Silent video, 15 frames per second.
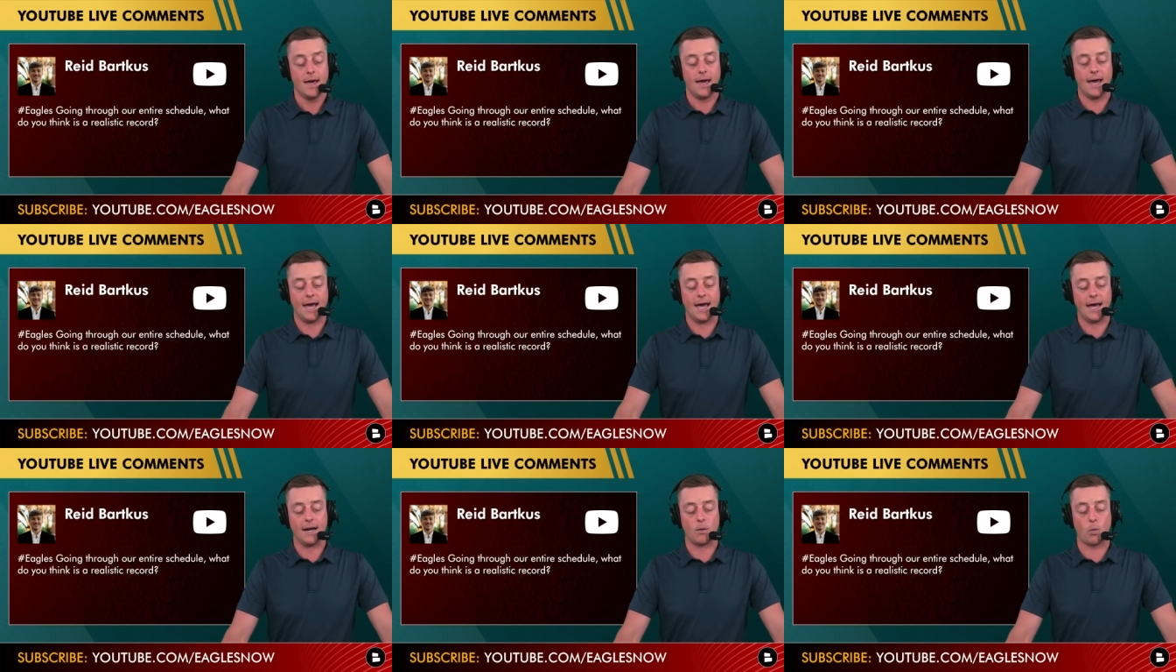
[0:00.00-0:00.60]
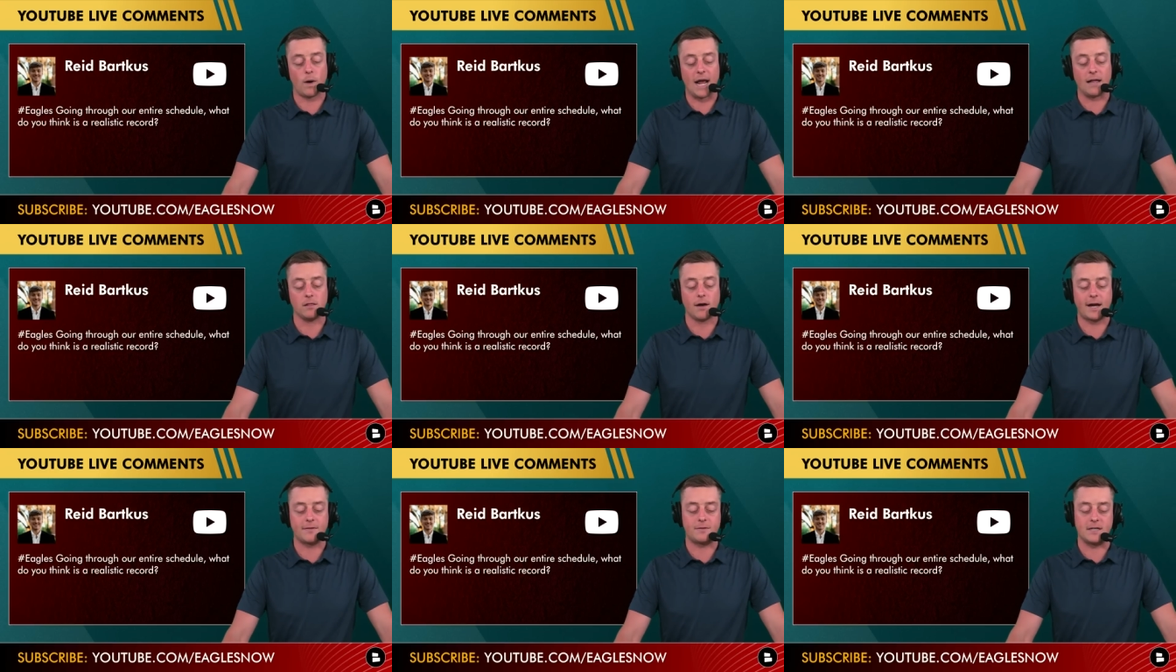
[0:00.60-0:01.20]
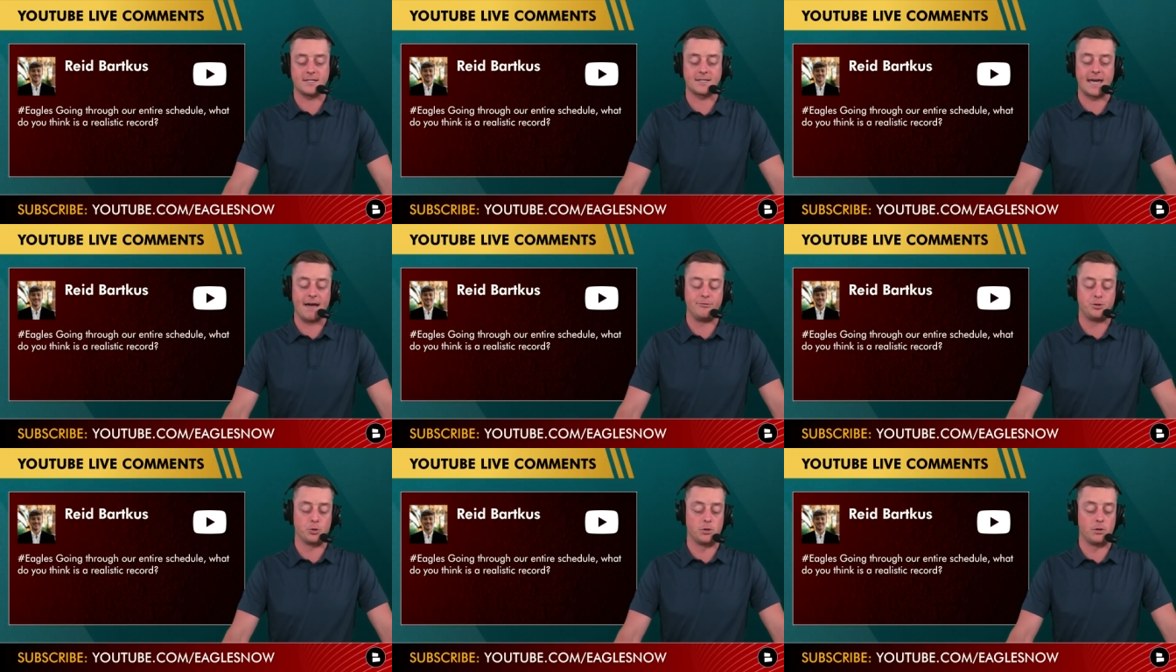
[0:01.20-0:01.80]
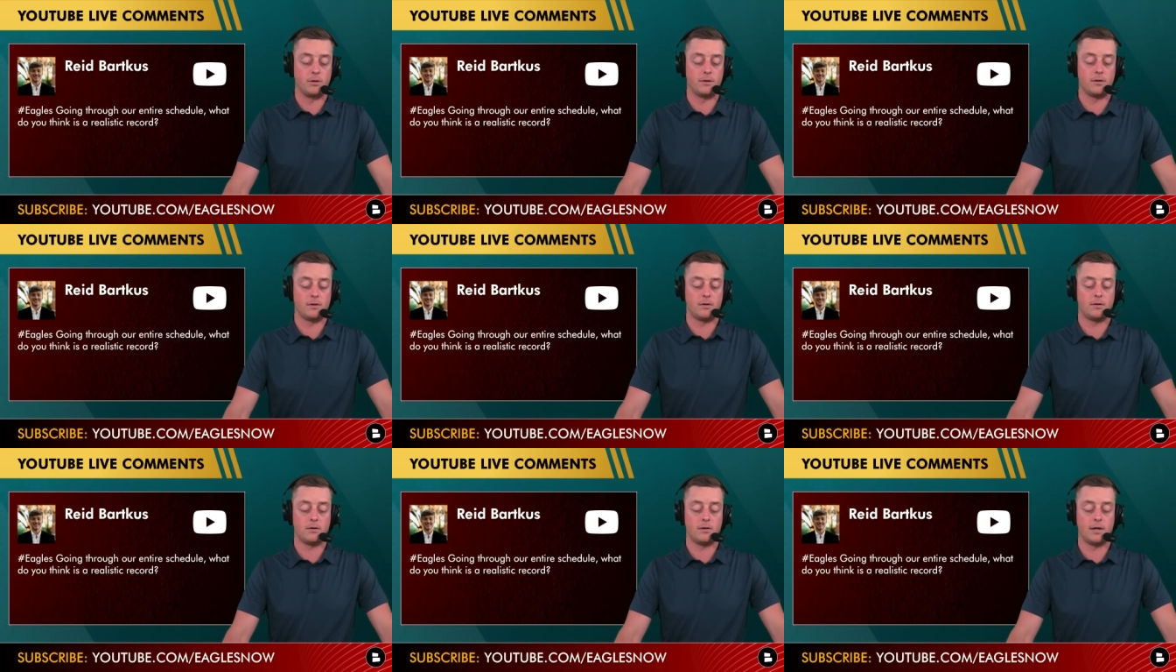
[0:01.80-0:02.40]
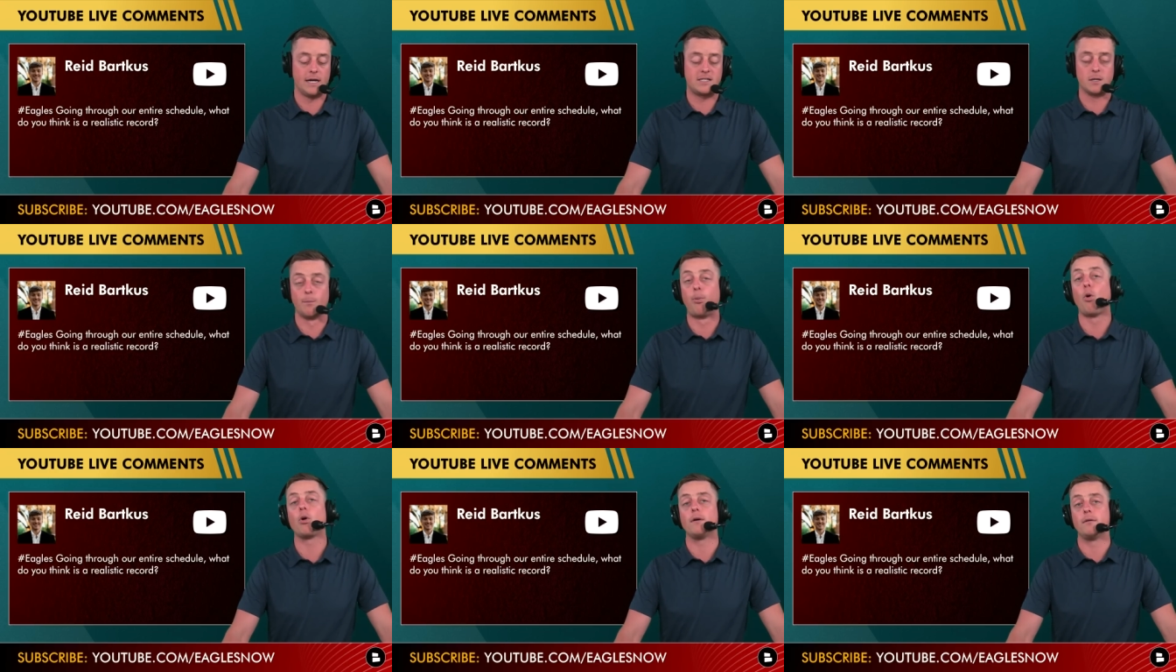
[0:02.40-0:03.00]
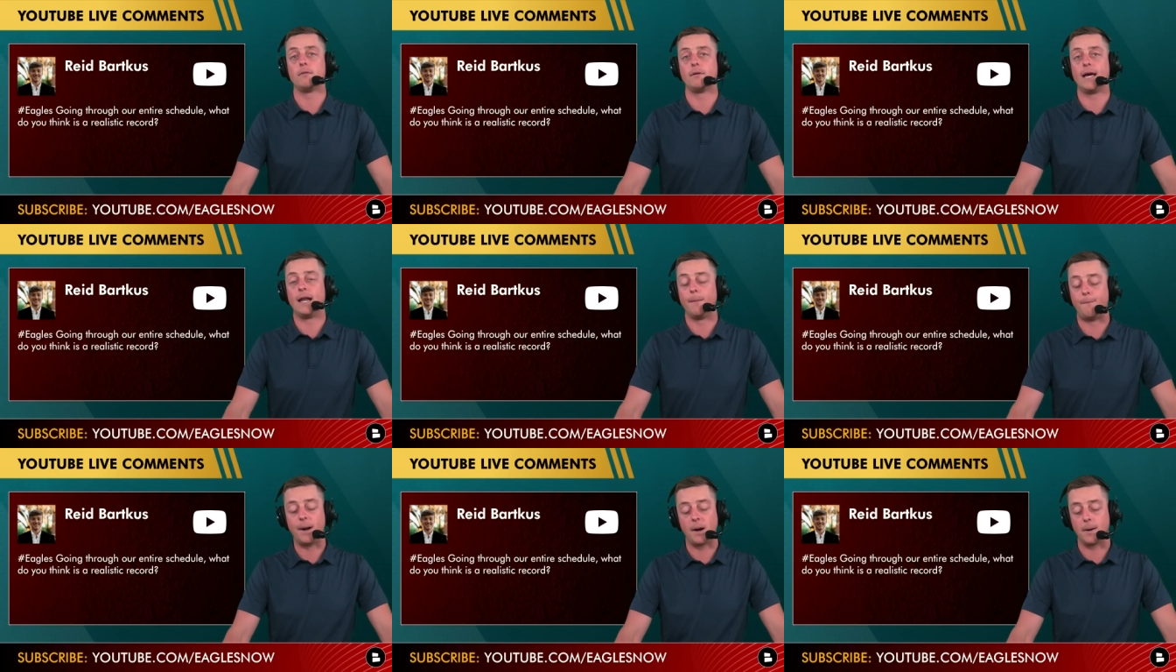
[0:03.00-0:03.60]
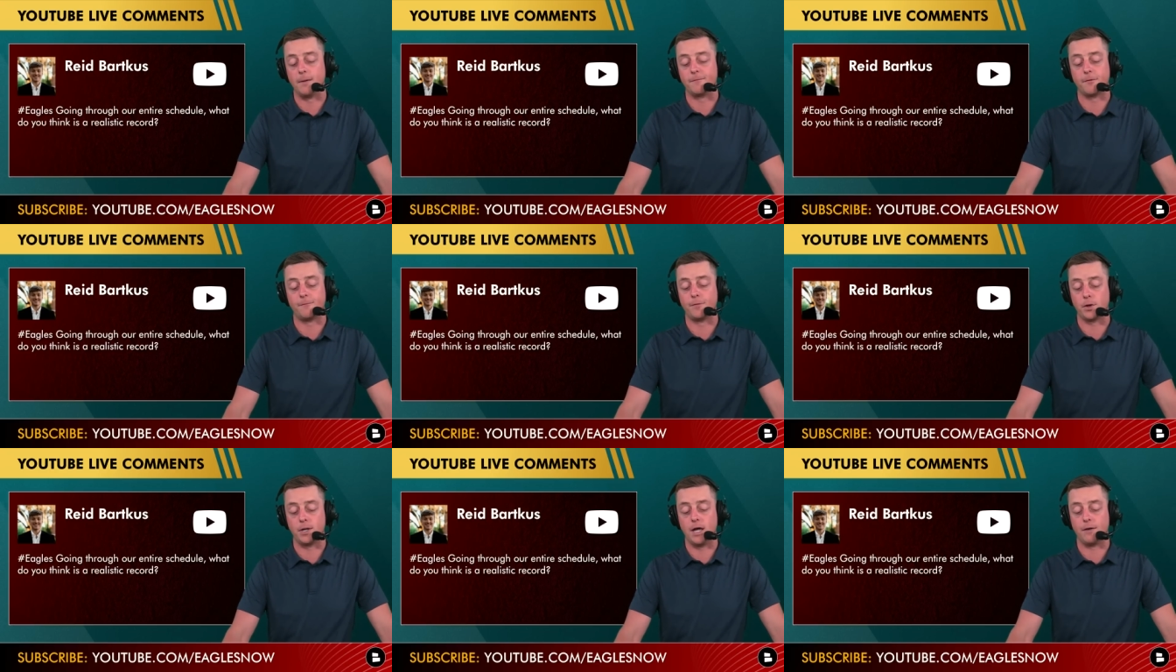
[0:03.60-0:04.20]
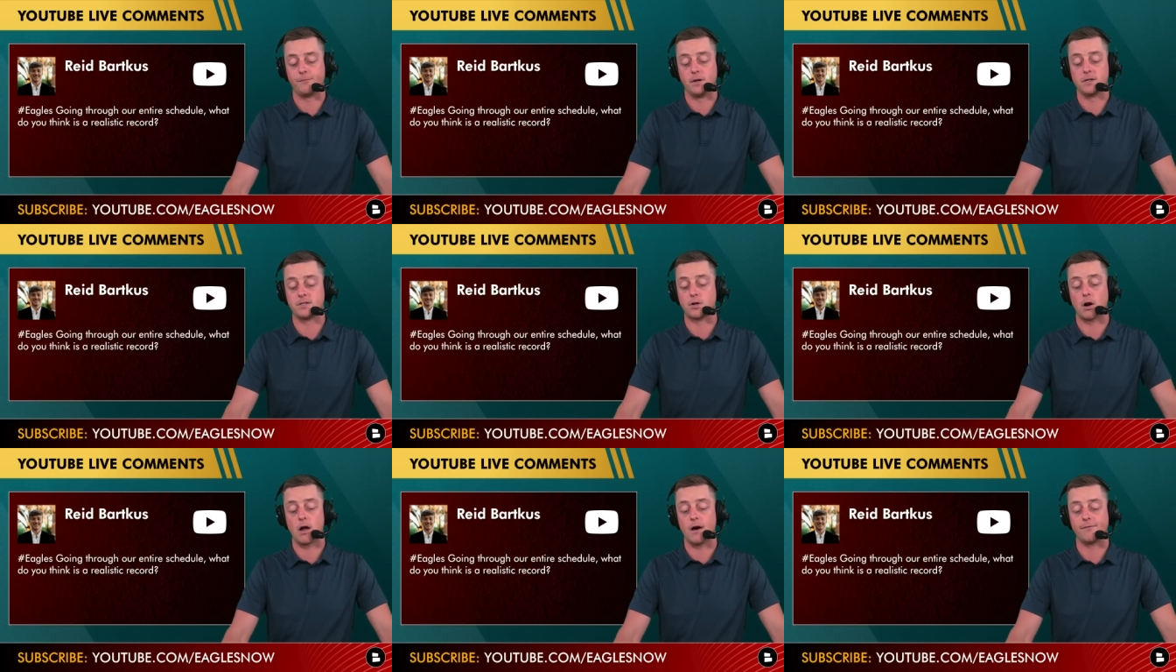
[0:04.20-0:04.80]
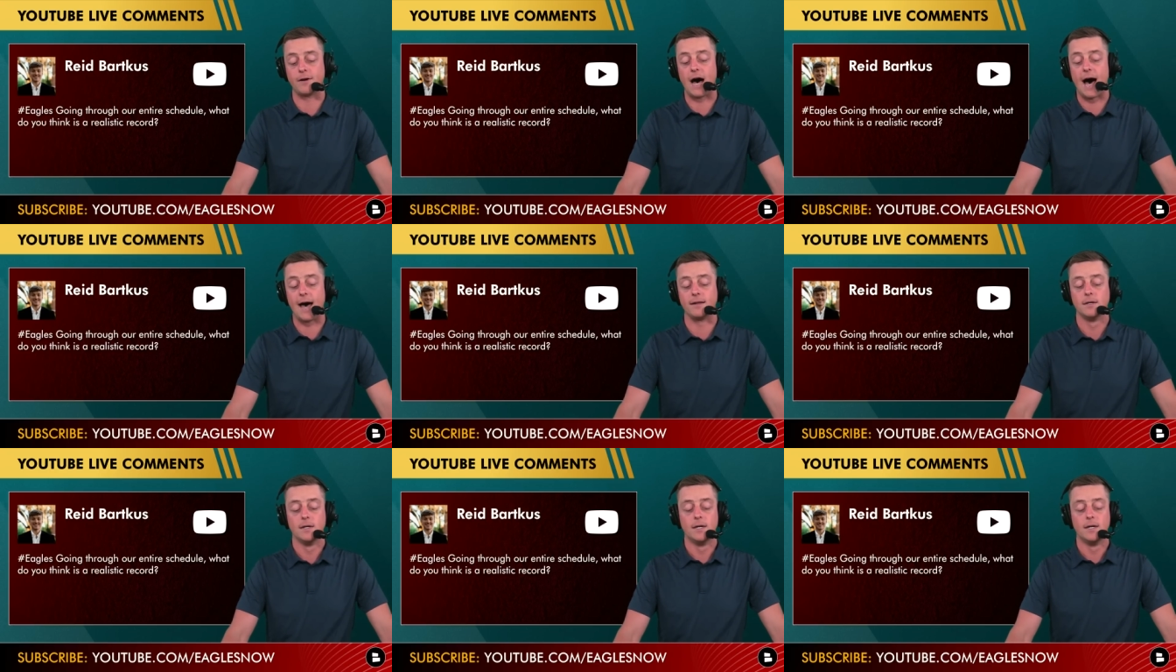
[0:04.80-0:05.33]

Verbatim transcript: And when I look at this schedule, it's important and imperative for Philadelphia to start off hot.